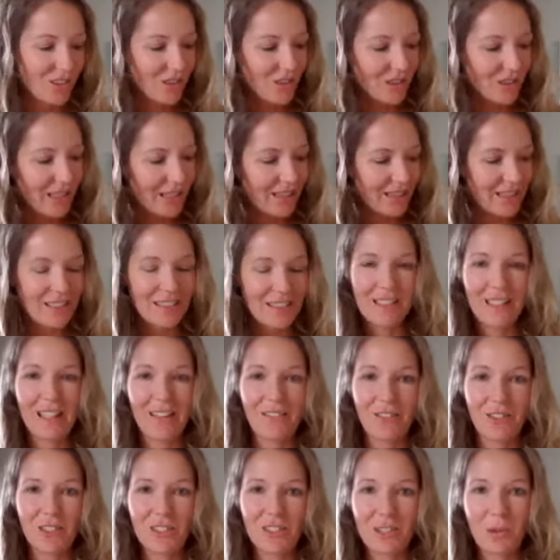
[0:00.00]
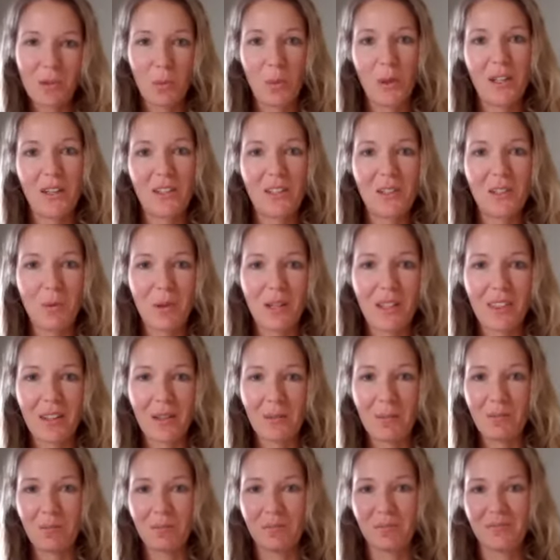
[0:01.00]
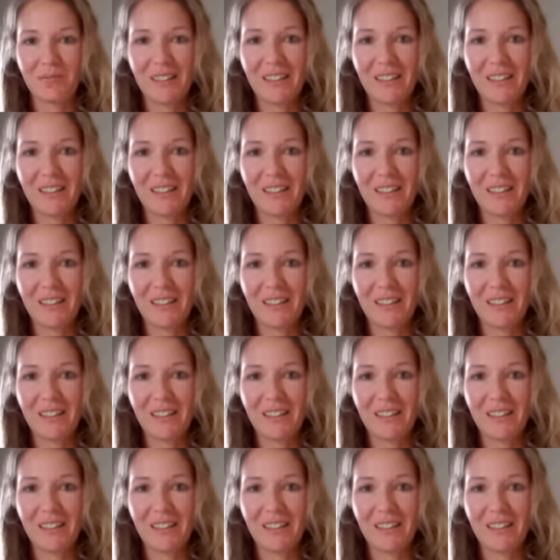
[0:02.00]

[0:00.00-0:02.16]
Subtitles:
to get these levels to where you want them.